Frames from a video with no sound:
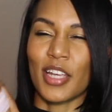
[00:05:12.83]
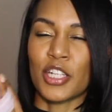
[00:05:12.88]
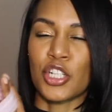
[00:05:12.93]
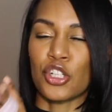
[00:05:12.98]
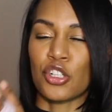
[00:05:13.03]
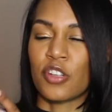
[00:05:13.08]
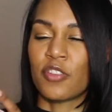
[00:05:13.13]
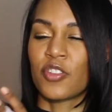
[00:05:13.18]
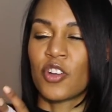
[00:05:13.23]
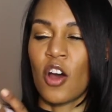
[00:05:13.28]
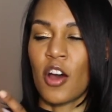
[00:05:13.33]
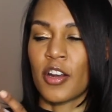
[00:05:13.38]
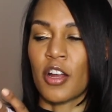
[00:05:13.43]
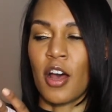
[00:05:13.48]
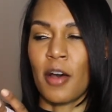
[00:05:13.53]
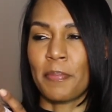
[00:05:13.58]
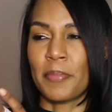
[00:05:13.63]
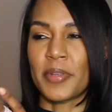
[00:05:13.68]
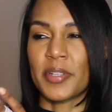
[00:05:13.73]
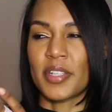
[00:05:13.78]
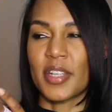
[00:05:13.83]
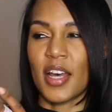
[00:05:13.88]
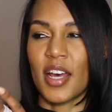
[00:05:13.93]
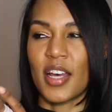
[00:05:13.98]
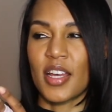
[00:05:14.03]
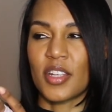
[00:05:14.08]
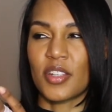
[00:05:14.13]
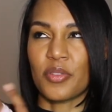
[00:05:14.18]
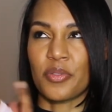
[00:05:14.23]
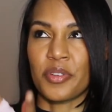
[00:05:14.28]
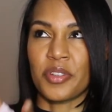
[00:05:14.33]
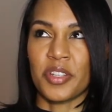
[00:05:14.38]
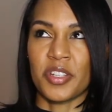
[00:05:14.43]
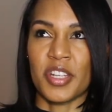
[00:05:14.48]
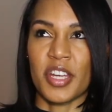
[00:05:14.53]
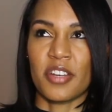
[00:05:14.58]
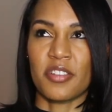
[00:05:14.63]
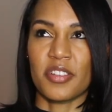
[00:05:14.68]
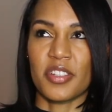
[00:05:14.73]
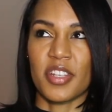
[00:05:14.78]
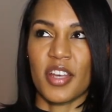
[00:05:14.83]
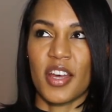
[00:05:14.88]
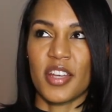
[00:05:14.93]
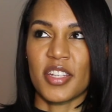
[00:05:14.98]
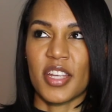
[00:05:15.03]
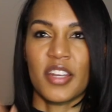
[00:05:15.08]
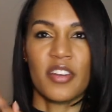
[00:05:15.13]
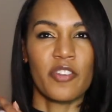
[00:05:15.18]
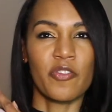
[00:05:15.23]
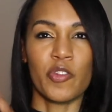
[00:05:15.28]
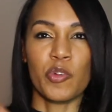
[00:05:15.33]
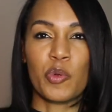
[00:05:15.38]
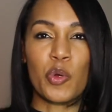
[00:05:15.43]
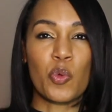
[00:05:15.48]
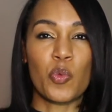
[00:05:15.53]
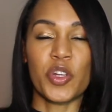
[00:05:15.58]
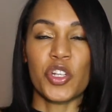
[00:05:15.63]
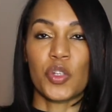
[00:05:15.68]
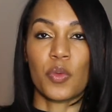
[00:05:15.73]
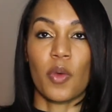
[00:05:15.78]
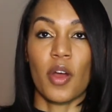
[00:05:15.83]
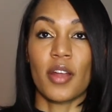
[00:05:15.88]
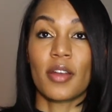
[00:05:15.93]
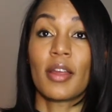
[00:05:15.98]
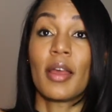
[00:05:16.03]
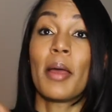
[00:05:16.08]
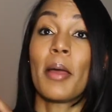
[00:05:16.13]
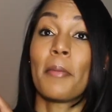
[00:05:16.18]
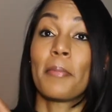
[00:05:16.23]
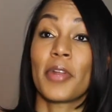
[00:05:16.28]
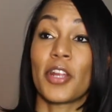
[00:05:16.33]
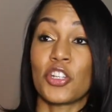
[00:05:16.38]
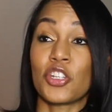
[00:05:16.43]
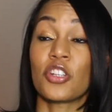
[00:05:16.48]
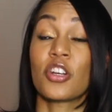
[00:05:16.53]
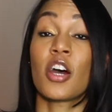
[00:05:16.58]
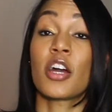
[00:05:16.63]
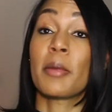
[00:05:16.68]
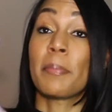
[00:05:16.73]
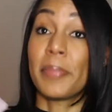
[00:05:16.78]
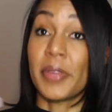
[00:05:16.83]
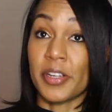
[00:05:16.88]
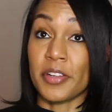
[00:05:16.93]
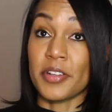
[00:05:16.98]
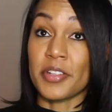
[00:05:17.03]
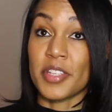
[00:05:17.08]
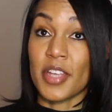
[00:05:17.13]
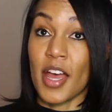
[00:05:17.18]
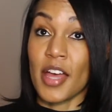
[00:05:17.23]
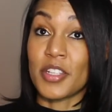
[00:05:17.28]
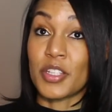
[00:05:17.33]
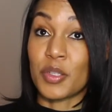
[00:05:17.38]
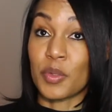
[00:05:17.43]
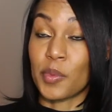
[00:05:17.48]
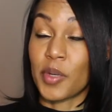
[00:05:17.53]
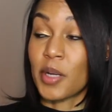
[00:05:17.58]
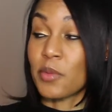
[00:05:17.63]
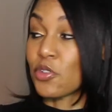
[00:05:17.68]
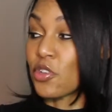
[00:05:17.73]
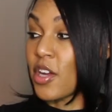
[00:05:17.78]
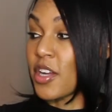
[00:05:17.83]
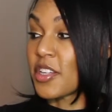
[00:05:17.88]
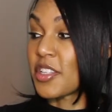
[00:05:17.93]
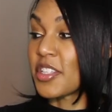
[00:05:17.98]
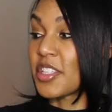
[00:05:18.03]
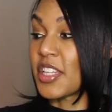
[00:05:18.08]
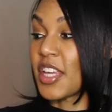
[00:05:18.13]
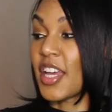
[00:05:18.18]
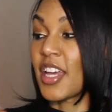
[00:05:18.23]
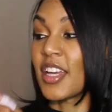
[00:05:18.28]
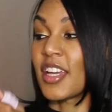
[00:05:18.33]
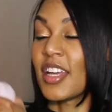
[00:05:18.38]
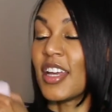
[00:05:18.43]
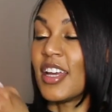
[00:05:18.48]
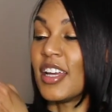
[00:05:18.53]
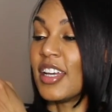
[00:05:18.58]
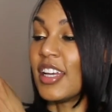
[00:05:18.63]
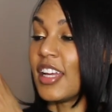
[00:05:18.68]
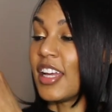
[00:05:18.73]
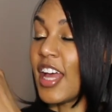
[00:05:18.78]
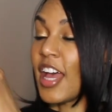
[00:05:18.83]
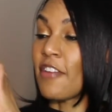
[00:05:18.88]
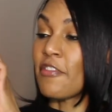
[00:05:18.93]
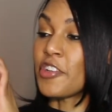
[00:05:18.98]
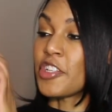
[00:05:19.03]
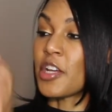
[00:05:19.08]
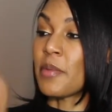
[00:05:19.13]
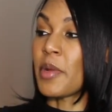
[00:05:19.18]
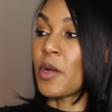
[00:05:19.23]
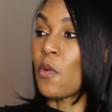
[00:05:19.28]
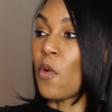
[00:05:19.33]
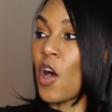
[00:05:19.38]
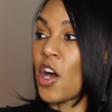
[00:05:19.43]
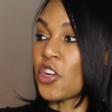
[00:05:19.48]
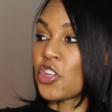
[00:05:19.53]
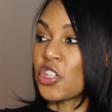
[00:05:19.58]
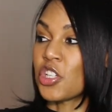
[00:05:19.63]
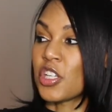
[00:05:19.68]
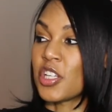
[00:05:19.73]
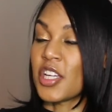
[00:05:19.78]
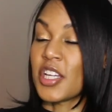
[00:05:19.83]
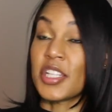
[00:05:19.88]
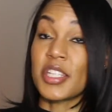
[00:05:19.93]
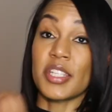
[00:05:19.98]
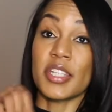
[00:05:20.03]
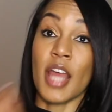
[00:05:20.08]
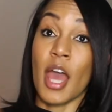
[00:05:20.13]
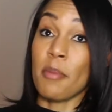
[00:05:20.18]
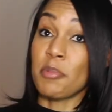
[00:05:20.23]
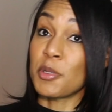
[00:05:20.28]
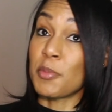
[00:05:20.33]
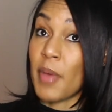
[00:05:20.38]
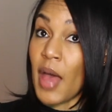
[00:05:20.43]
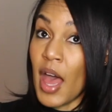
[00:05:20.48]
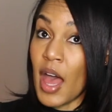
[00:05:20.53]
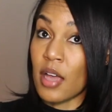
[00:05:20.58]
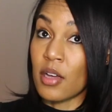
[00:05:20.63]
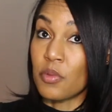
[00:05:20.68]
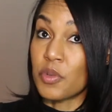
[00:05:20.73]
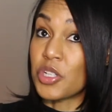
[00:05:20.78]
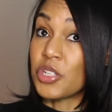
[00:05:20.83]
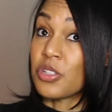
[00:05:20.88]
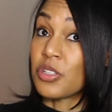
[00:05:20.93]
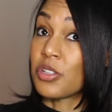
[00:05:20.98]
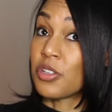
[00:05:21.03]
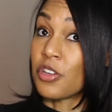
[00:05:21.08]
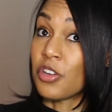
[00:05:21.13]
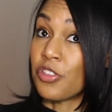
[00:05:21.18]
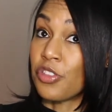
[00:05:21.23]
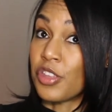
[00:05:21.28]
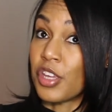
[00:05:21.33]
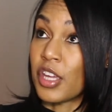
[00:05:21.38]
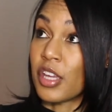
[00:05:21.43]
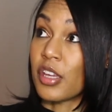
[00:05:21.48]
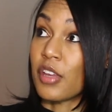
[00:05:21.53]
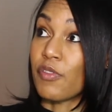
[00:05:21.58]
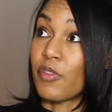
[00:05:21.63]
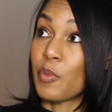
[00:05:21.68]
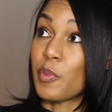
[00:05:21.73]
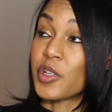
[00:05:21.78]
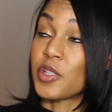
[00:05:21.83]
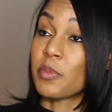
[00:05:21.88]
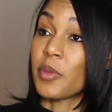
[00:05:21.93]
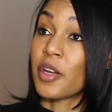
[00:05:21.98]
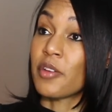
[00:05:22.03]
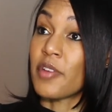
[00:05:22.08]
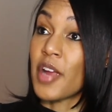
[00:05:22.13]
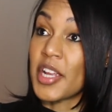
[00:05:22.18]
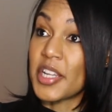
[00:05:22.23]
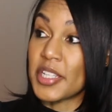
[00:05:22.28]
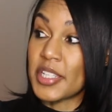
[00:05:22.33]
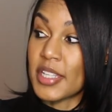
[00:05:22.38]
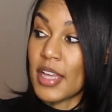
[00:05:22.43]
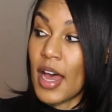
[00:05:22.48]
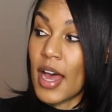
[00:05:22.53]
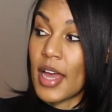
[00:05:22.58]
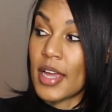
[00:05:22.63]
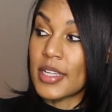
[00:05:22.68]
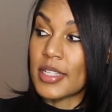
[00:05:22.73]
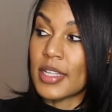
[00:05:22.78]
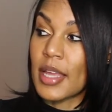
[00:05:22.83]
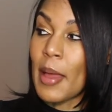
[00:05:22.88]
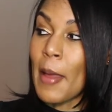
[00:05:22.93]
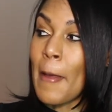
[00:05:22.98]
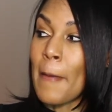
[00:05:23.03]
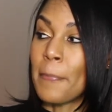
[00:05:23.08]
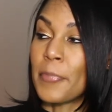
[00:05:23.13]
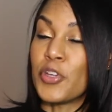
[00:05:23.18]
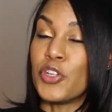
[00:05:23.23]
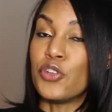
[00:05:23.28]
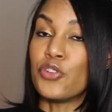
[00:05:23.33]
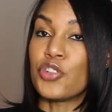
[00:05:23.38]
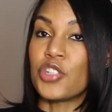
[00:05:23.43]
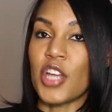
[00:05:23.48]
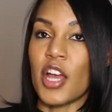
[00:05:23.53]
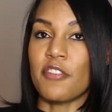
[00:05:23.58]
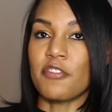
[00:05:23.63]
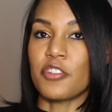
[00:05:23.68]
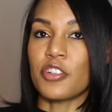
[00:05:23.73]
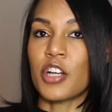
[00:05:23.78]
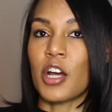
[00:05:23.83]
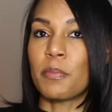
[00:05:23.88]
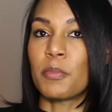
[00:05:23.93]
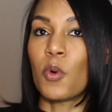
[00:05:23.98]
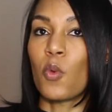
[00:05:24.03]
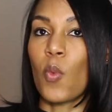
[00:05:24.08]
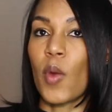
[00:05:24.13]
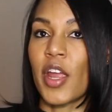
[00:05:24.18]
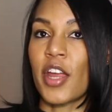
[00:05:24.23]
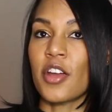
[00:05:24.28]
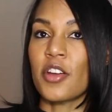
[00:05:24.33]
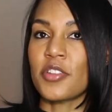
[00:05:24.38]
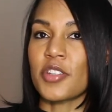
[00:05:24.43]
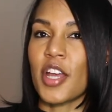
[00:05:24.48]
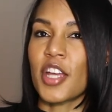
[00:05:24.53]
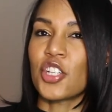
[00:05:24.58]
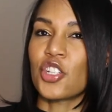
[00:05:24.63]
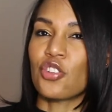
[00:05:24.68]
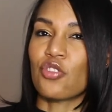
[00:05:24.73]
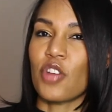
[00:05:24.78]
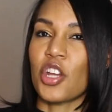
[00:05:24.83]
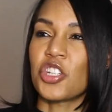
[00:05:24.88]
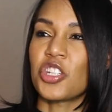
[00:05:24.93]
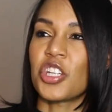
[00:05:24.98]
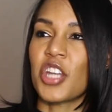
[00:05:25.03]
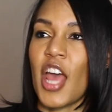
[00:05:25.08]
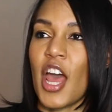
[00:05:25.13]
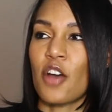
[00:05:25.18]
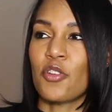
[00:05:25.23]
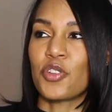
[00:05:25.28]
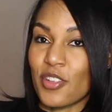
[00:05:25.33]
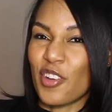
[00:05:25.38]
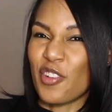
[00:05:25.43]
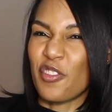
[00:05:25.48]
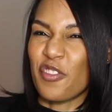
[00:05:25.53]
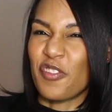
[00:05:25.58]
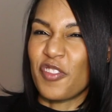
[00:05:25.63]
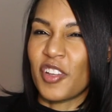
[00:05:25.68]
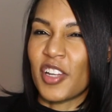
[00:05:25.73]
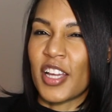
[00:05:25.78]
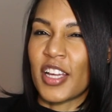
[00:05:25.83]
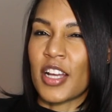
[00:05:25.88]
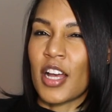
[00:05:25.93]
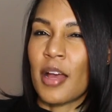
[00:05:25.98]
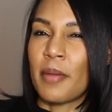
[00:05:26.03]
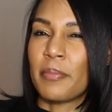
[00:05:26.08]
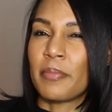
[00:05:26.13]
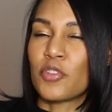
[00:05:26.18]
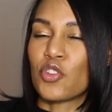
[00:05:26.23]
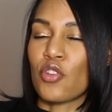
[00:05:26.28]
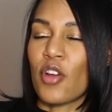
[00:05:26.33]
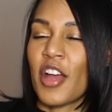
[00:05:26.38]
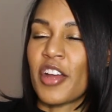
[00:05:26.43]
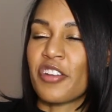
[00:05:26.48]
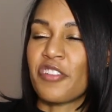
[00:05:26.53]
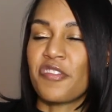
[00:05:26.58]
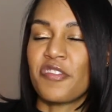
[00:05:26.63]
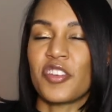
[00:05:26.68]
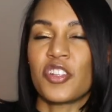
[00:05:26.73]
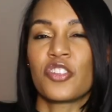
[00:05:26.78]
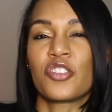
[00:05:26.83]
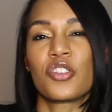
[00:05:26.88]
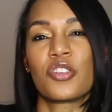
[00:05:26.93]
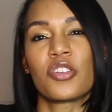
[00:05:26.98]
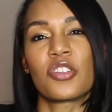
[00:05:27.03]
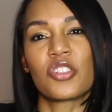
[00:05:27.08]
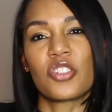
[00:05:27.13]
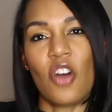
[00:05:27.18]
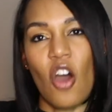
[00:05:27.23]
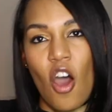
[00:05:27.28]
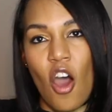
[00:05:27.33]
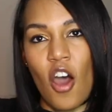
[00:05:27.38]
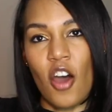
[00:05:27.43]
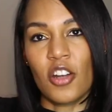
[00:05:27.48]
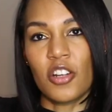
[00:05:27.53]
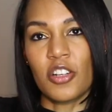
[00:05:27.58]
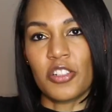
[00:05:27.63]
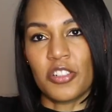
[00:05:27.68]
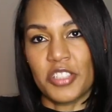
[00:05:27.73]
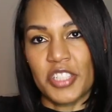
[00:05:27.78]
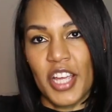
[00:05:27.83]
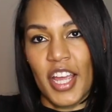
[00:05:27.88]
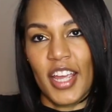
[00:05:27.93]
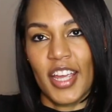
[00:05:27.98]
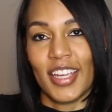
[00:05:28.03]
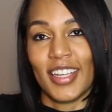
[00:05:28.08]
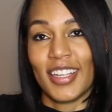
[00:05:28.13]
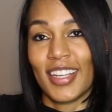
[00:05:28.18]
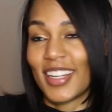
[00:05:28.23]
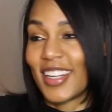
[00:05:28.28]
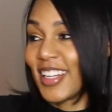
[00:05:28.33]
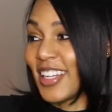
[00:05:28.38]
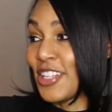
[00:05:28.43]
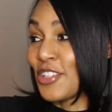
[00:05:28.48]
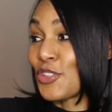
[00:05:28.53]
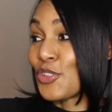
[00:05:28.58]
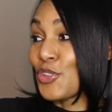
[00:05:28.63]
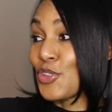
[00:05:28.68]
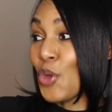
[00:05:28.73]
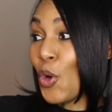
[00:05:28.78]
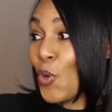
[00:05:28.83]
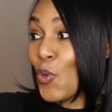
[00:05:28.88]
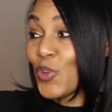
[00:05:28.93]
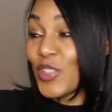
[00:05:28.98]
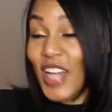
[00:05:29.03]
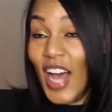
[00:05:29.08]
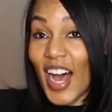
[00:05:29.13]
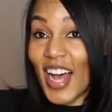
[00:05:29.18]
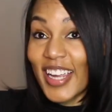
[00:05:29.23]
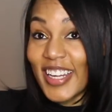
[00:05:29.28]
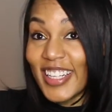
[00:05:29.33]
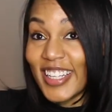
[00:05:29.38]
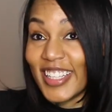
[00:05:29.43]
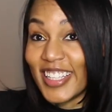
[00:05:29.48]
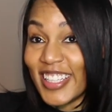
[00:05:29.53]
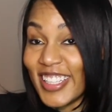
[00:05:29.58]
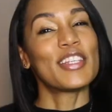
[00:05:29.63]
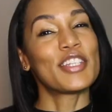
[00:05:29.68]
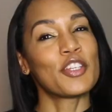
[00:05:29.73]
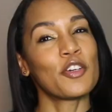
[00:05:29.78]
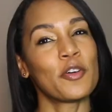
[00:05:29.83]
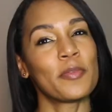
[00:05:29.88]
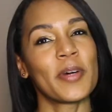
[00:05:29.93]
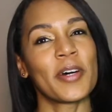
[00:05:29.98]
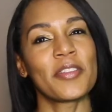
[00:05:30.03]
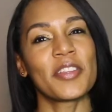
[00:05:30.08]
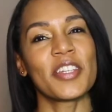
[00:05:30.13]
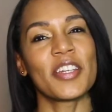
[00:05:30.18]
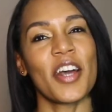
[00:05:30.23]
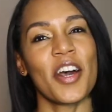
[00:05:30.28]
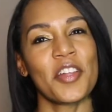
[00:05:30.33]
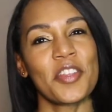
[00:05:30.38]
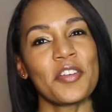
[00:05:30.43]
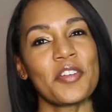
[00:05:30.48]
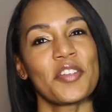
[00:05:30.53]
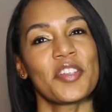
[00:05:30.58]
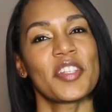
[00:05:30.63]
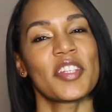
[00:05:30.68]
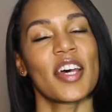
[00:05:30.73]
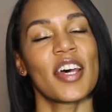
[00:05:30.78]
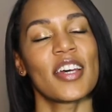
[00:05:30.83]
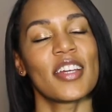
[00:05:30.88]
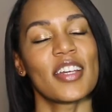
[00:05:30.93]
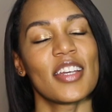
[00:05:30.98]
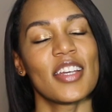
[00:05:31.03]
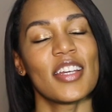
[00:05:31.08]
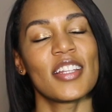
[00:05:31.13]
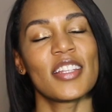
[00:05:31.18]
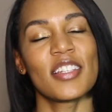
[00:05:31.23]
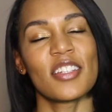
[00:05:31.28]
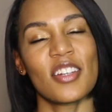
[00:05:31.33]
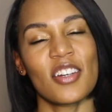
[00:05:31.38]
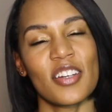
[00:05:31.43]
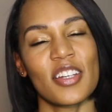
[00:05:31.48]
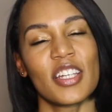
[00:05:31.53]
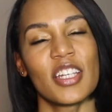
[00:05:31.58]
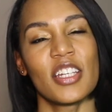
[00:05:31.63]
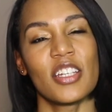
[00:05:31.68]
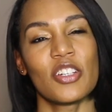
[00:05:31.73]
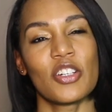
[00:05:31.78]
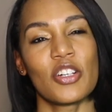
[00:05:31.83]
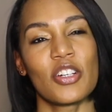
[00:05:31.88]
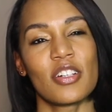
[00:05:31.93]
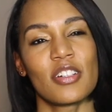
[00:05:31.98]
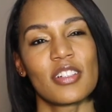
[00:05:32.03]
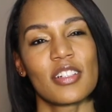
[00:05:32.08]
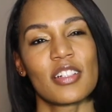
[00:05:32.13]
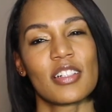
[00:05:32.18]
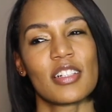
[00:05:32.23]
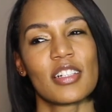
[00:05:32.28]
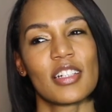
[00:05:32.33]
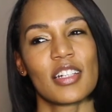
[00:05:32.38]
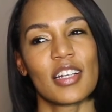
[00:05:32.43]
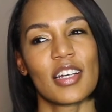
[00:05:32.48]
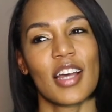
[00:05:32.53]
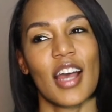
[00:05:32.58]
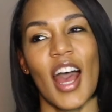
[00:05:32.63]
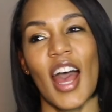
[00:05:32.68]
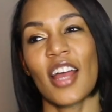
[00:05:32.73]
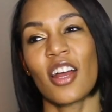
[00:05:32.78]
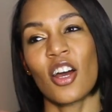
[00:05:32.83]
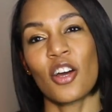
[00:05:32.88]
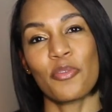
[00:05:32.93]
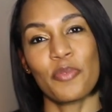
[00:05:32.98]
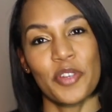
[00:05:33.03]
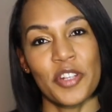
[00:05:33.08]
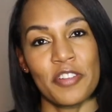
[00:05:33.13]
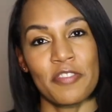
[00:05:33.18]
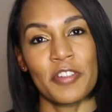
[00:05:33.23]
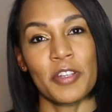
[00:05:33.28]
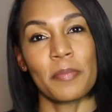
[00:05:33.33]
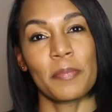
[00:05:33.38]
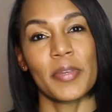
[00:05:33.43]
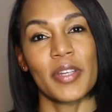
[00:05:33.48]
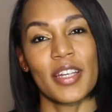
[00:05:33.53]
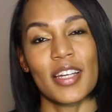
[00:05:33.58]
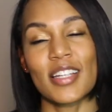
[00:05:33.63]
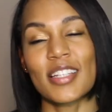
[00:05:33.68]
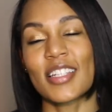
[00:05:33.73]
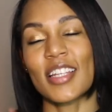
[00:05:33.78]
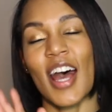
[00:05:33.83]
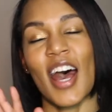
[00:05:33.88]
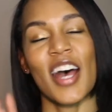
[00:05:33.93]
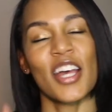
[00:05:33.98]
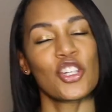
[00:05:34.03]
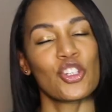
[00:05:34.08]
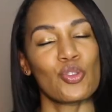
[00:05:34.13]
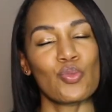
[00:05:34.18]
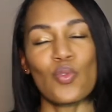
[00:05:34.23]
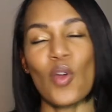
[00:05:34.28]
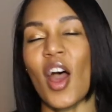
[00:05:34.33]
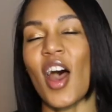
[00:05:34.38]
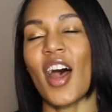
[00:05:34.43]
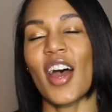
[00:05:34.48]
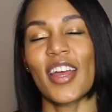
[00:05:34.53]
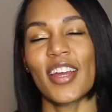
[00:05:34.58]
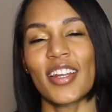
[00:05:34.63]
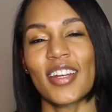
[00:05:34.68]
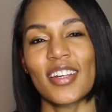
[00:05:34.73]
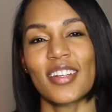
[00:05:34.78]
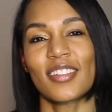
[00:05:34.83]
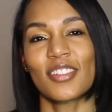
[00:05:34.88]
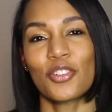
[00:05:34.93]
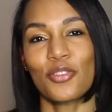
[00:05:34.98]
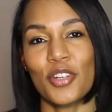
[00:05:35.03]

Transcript: I should have gone up a size, or is it down a size? I never know which one, but I should have got a bigger size is what I'm trying to say. Every time I wash it, it snaps back, which is a good thing if it was my right size. But usually after a couple wears, I stretch it out so I don't feel like I'm trying to fit into toddler tank. It's so tiny. So about the other set, it's not here. I got rid of it because I tried.